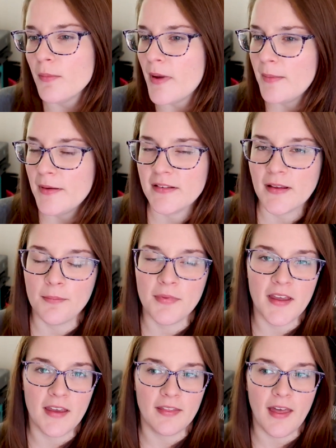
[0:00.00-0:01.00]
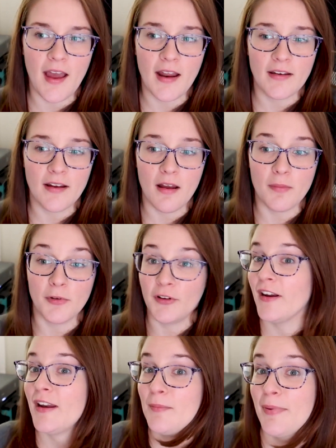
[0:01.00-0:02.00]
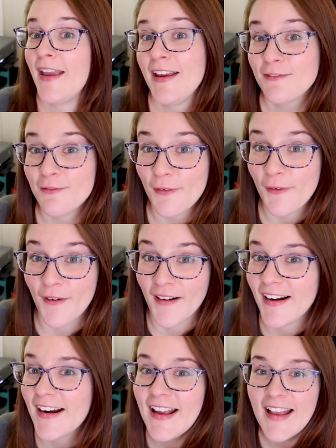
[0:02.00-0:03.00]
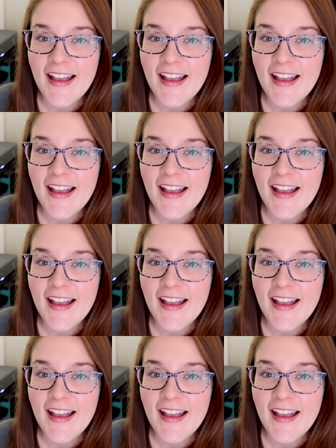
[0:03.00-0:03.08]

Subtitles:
maybe something that you're not getting paid for,